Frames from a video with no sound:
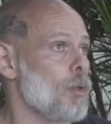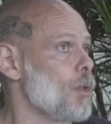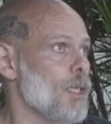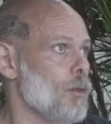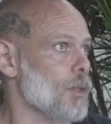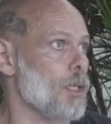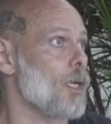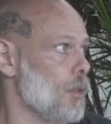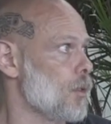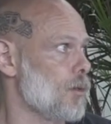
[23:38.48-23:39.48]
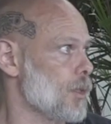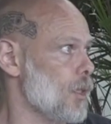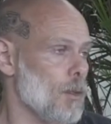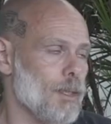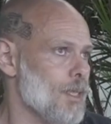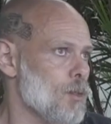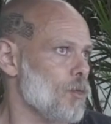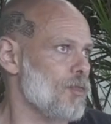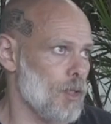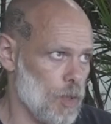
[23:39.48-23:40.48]
Bodybuilding, I don't. Yeah, there's no
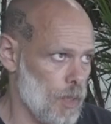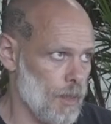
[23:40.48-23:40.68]
finish